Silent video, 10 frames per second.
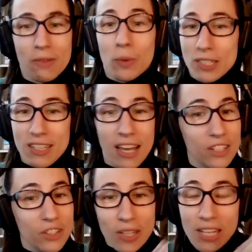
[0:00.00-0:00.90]
Once again,
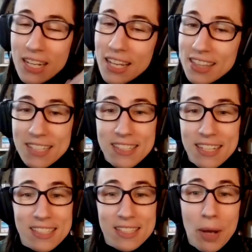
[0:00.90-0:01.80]
you're only going to get that
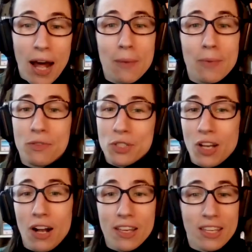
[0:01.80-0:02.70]
slice of the pie. But if we're
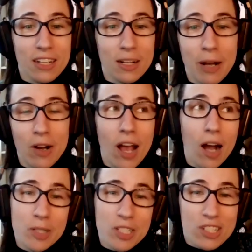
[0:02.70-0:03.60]
talking here about how
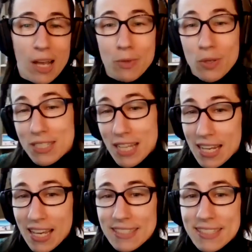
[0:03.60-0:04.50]
much time you can
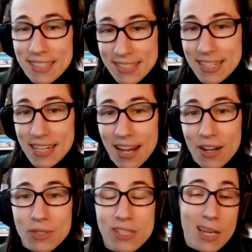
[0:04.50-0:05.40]
dedicate to the State
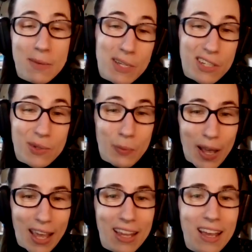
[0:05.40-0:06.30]
House, that can be a good
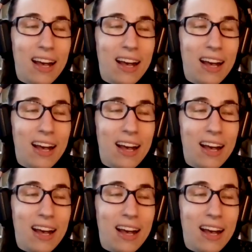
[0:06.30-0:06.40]
way.